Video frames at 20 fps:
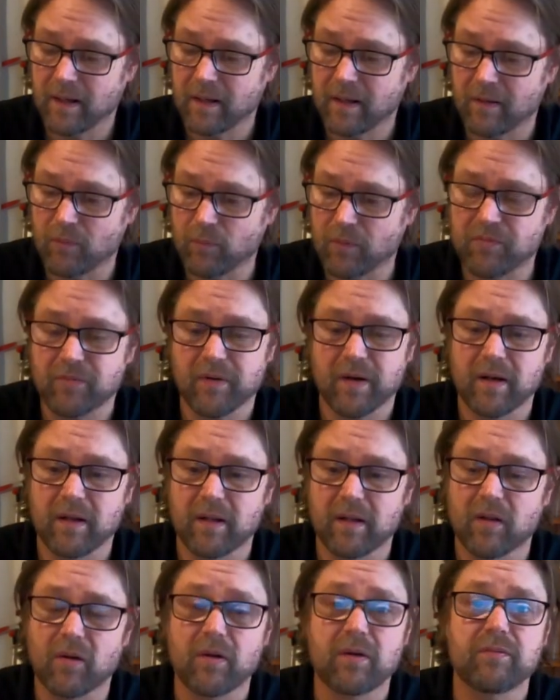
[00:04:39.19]
uh, with
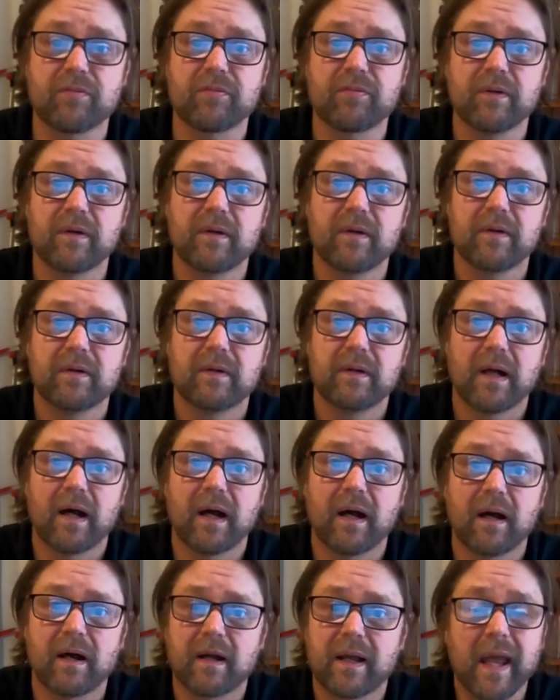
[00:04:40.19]
uh, a lot of
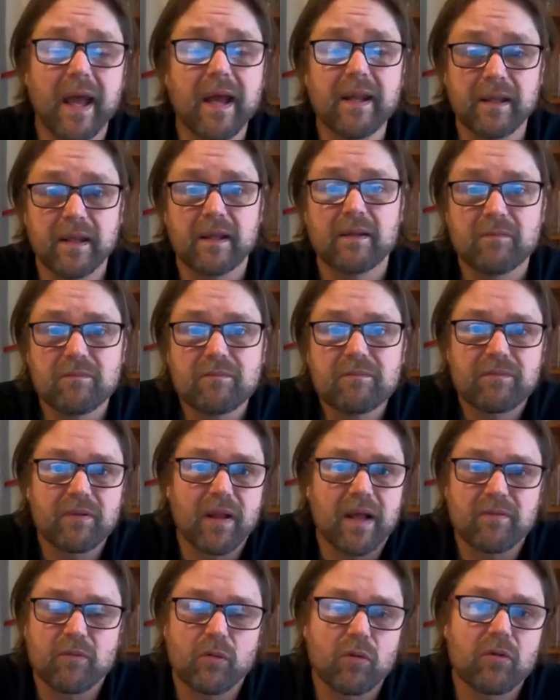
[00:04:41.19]
uh, candy
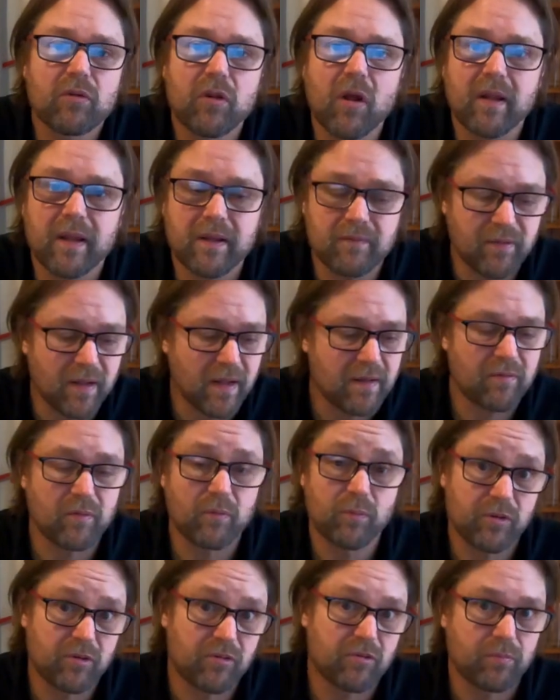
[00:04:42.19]
flavour or lolly
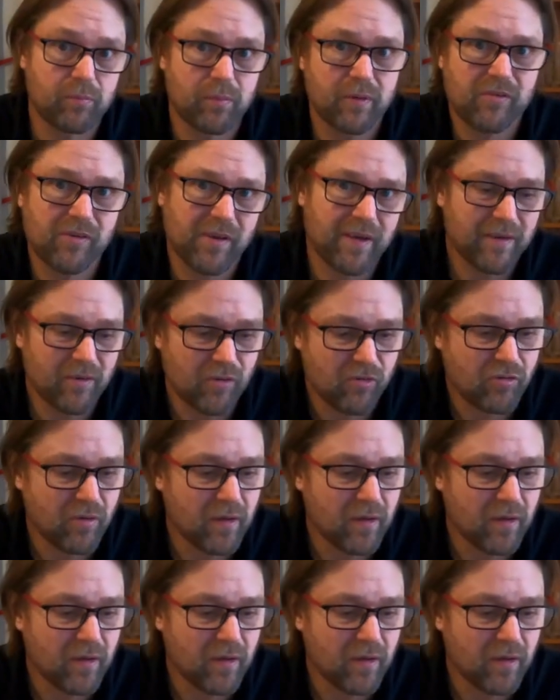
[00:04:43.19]
flavour, which we say in